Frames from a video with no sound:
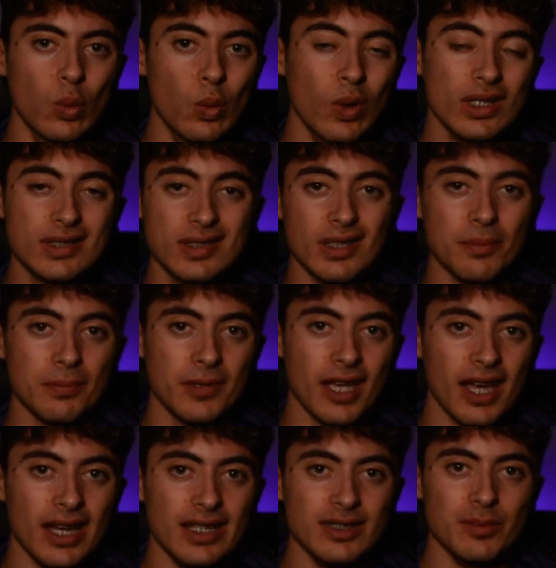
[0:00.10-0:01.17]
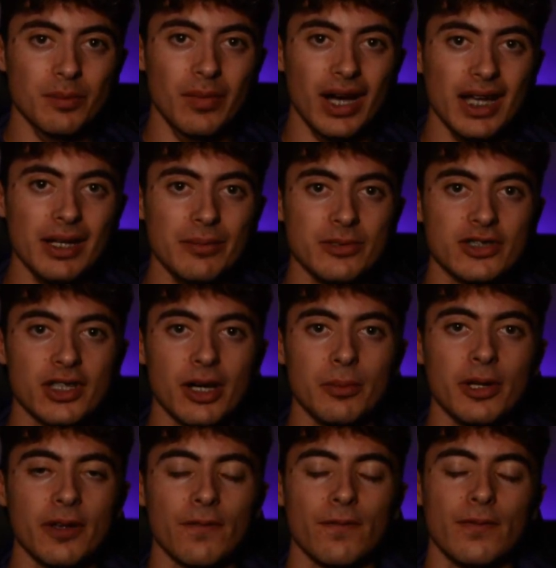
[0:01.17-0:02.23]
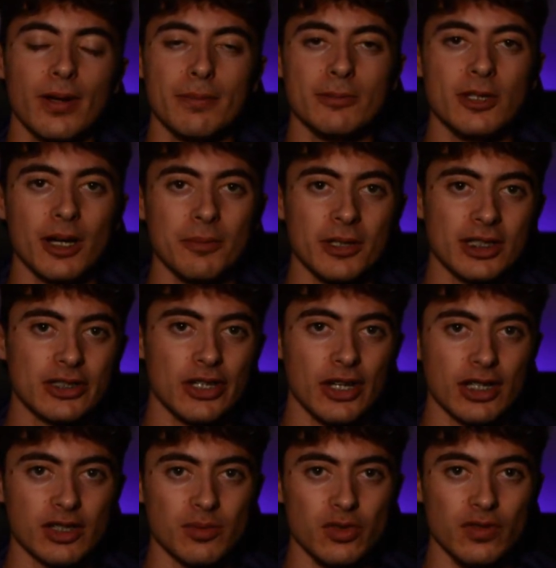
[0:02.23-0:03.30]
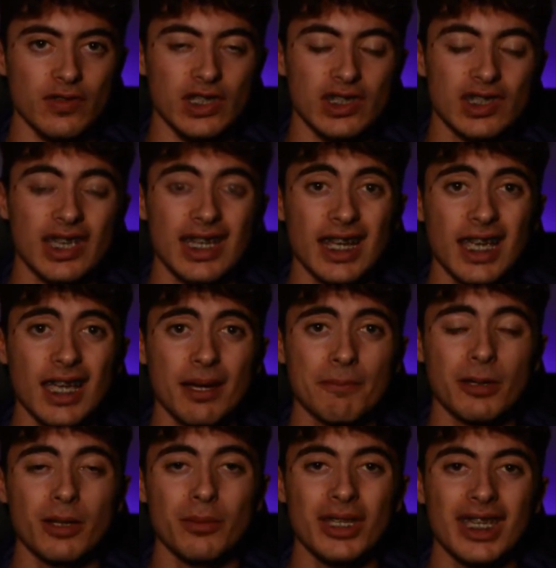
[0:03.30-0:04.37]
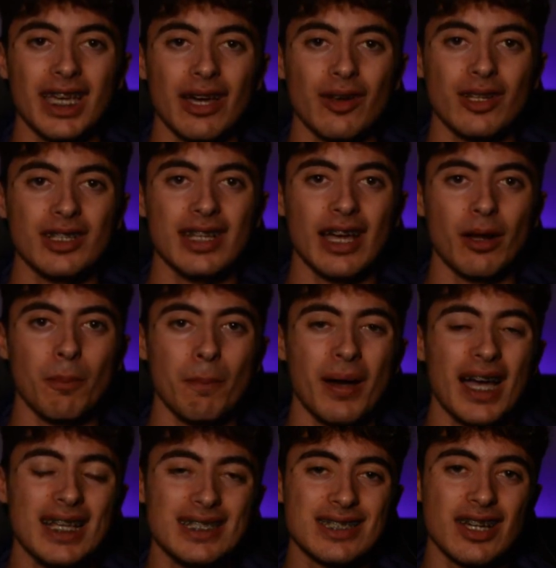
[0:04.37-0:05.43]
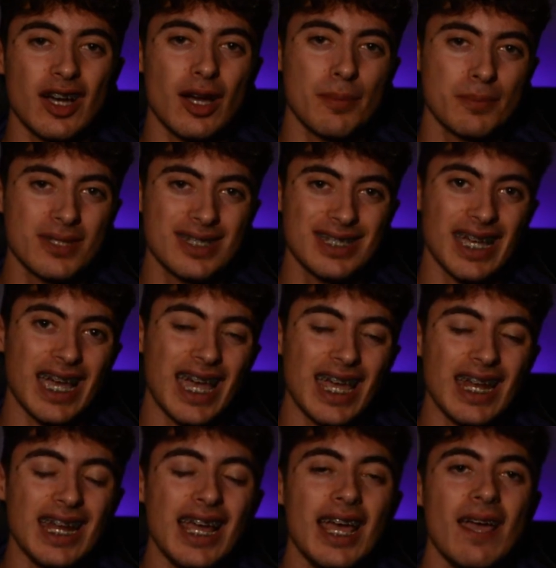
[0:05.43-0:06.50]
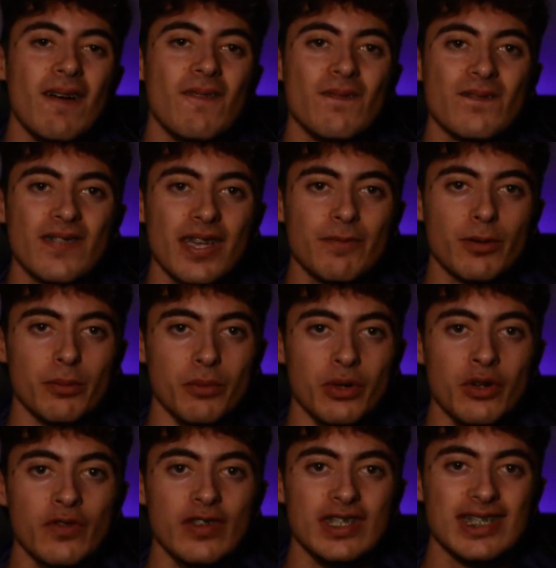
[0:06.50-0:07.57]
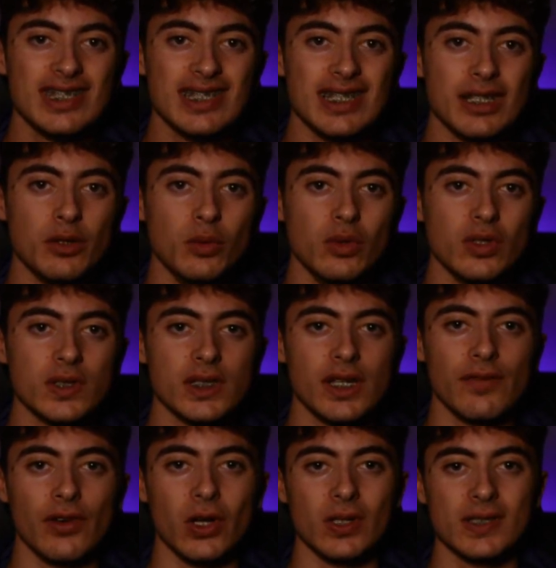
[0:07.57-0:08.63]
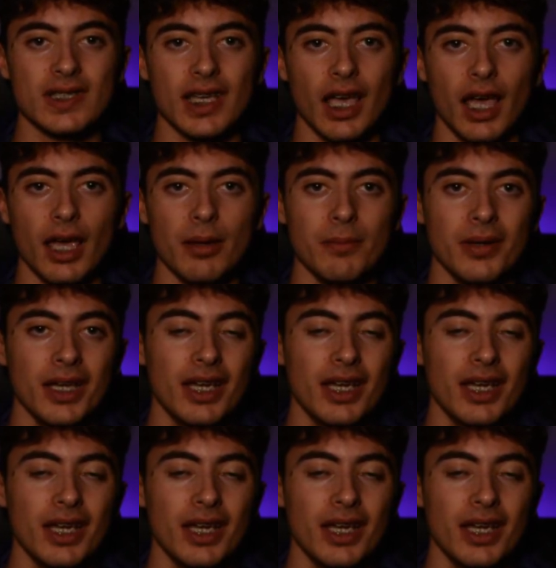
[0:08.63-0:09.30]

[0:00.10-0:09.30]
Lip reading: What's up guys, my name is Dominic from Dominic Talks Movies. Today I'm going to be counting down my top 10 favorite movie sequels of all time.